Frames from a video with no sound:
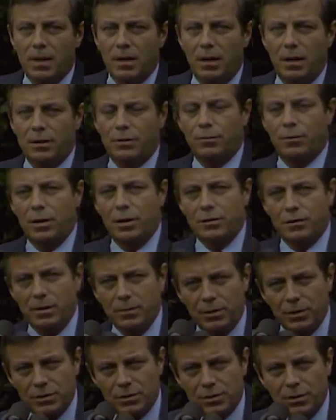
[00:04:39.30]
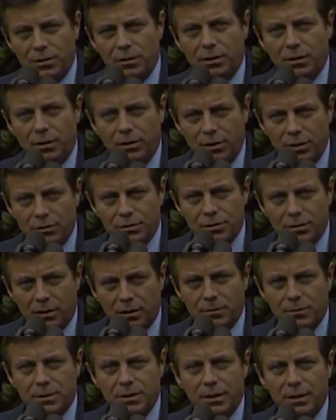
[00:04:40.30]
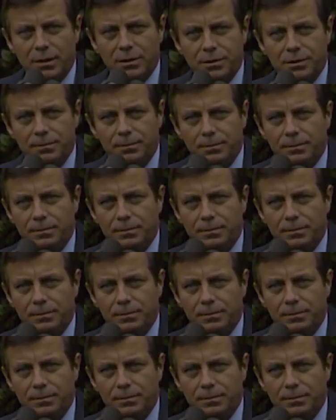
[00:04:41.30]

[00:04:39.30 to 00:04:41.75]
As far as I'm concerned, under no circumstance.